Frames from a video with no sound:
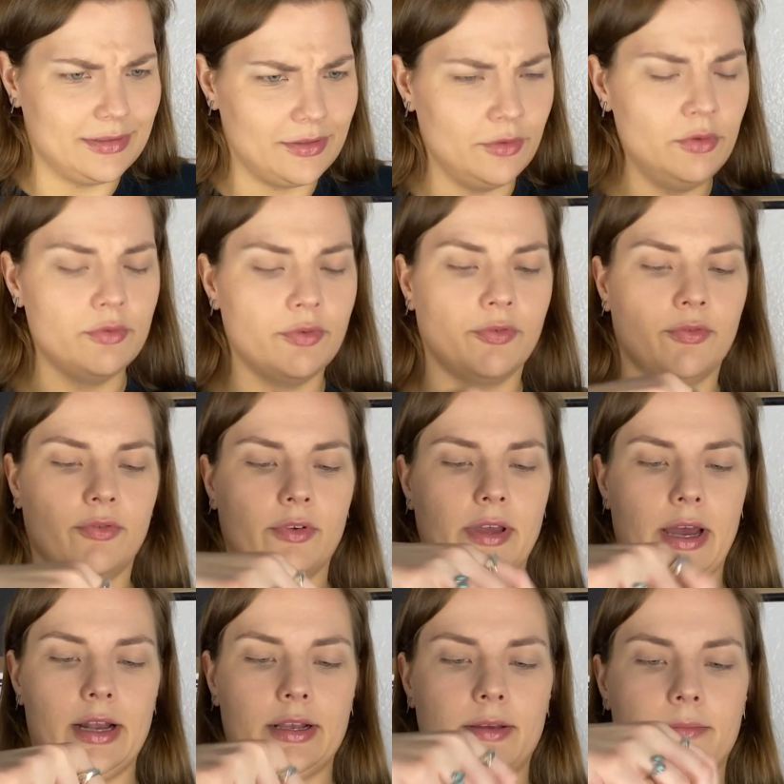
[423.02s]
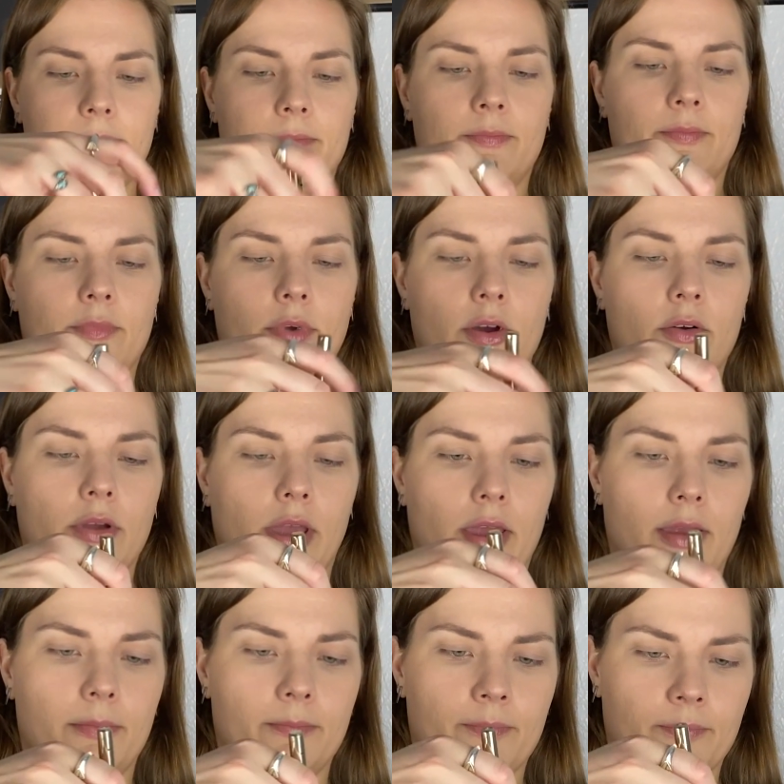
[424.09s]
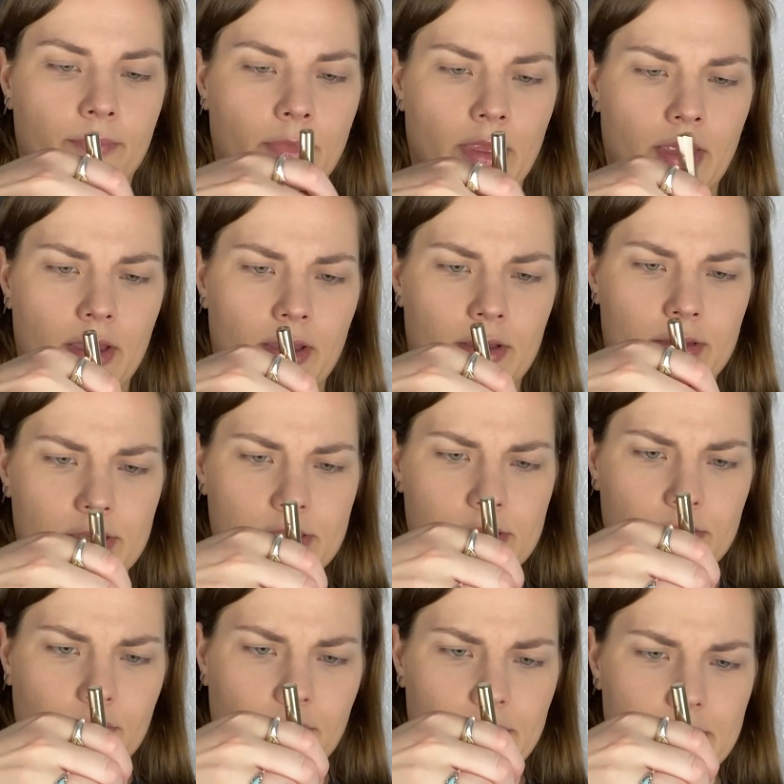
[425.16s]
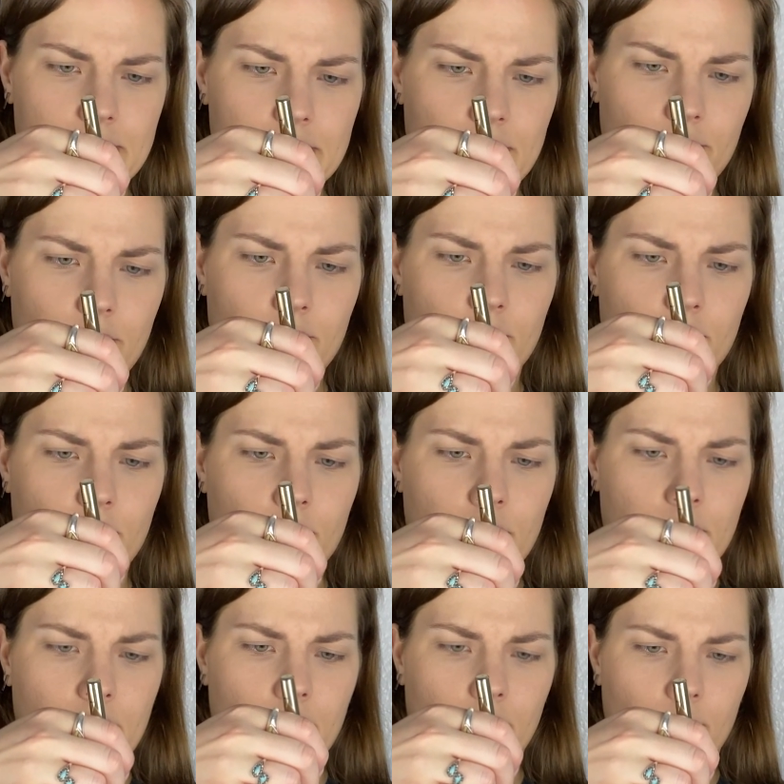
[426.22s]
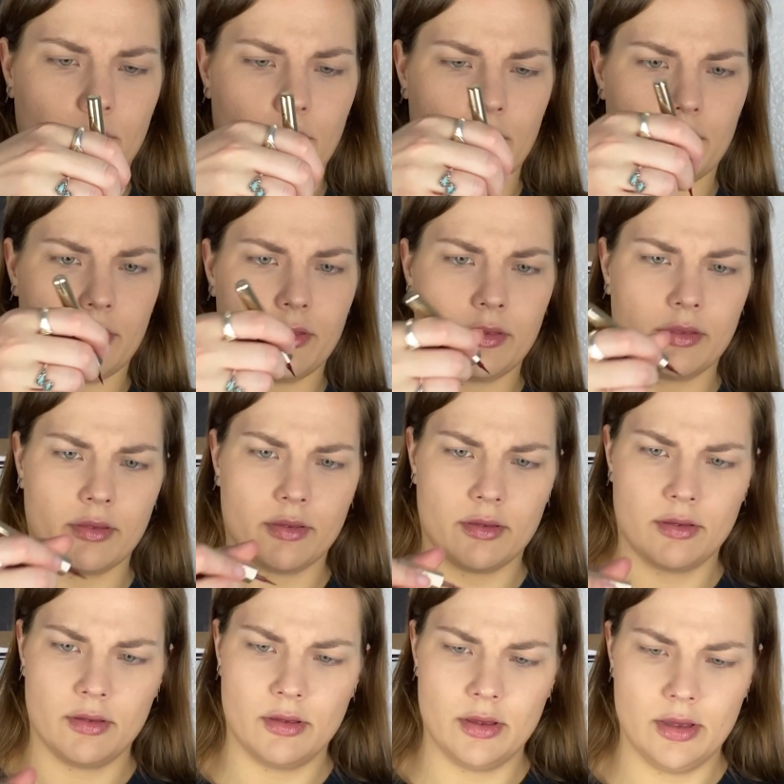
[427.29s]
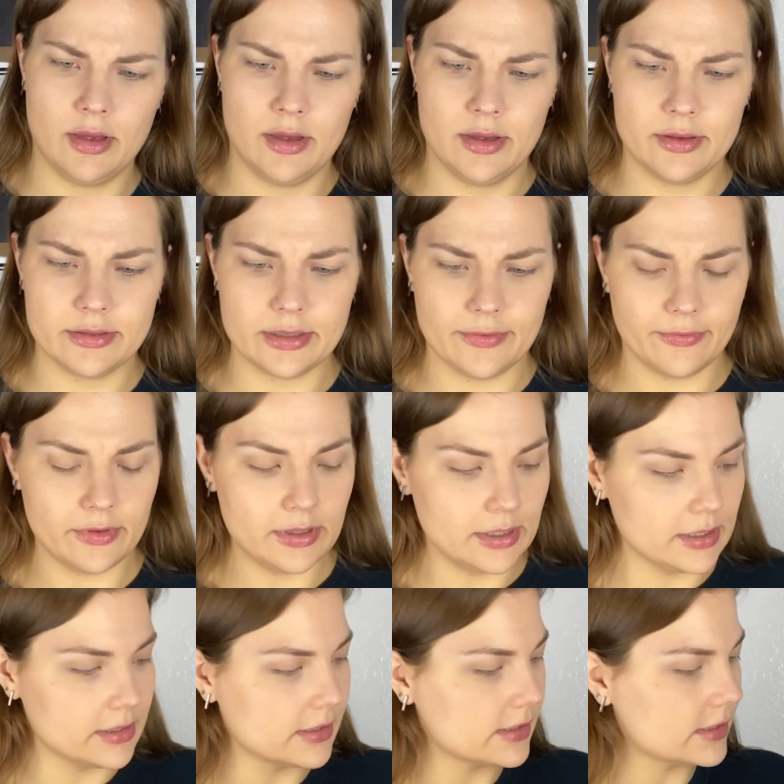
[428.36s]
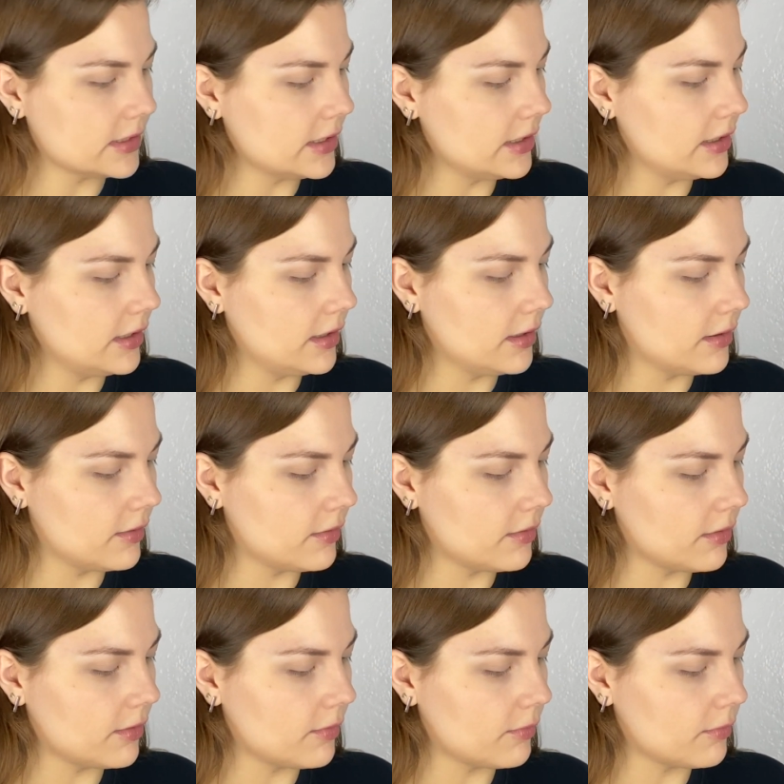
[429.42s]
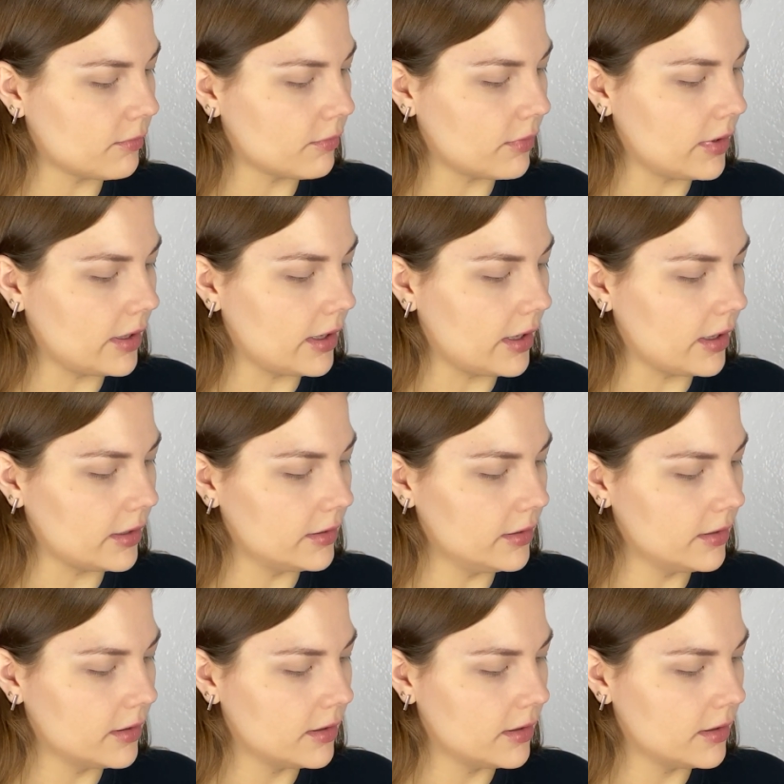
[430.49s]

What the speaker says: Oof, got it. Okay, so let's see what we're working with. Definitely can see red.